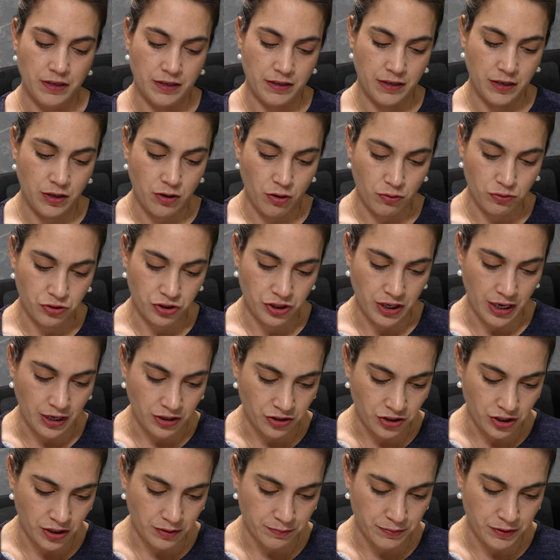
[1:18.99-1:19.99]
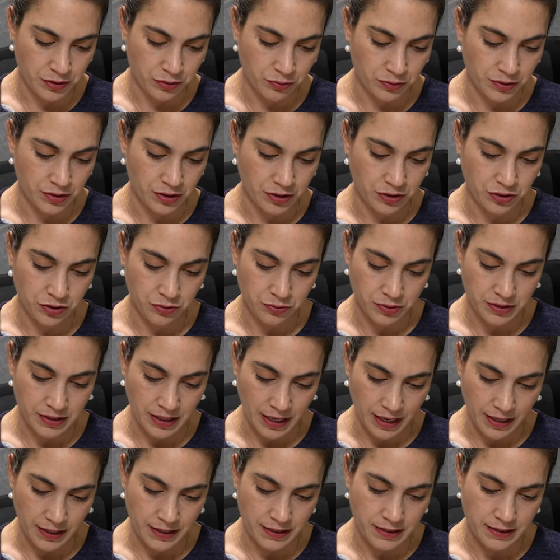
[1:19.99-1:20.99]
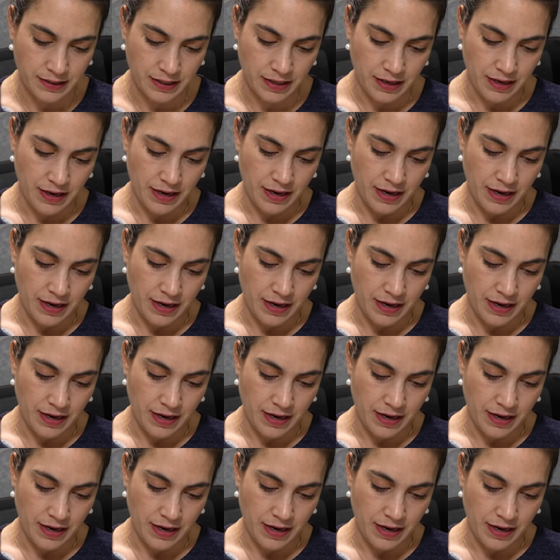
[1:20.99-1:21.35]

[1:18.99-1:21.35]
negotiating between the two sides.